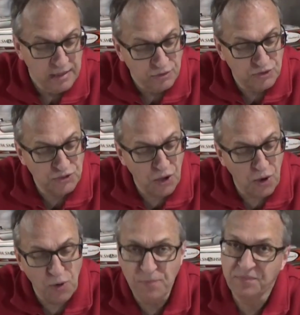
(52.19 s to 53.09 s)

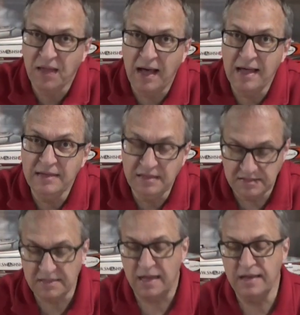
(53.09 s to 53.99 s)
So I
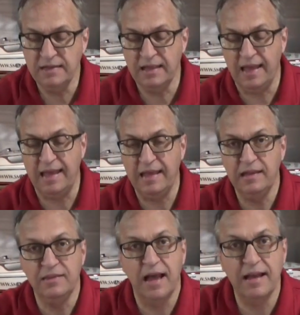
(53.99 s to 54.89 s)
designed
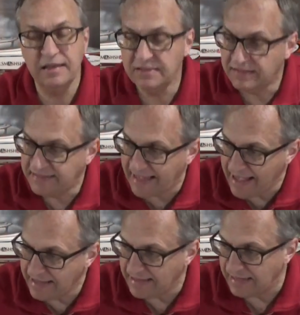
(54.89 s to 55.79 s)
a nice
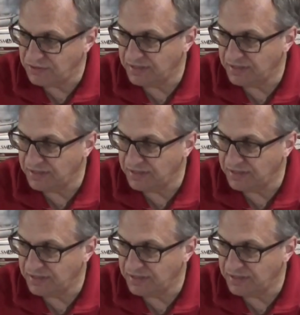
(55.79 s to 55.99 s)
stand, as